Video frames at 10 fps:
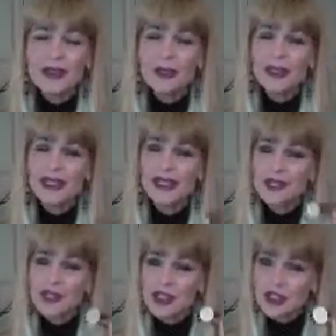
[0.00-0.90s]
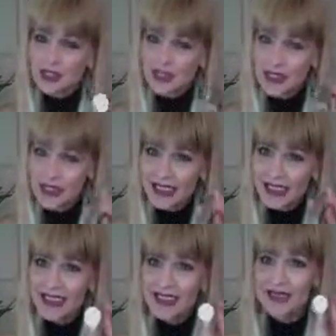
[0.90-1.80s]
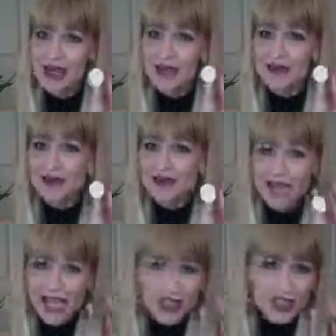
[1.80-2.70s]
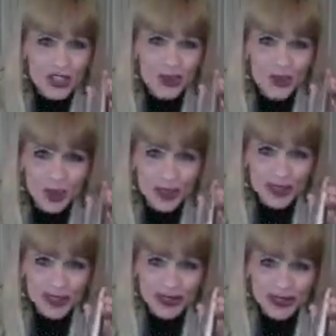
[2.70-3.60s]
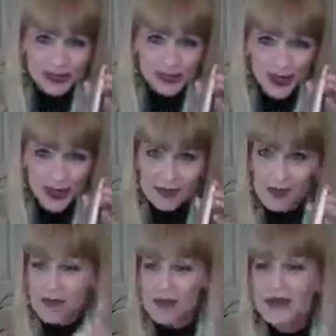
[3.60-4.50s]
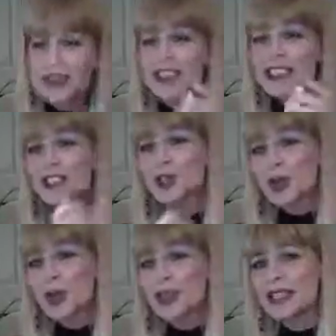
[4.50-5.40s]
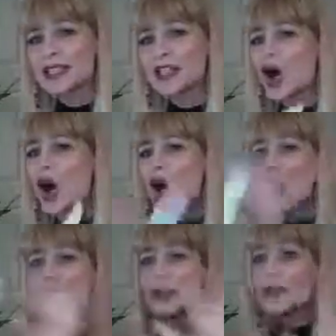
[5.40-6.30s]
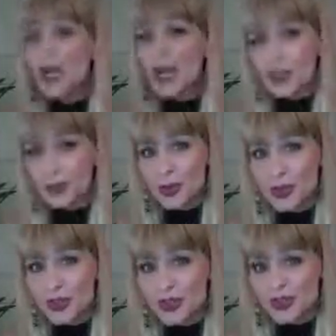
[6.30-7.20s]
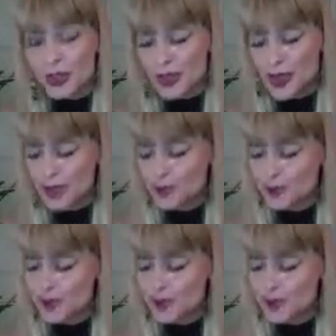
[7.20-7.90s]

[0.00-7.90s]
Because Rejuveneek is our flagship product, right? It's the product that all of our other products work around.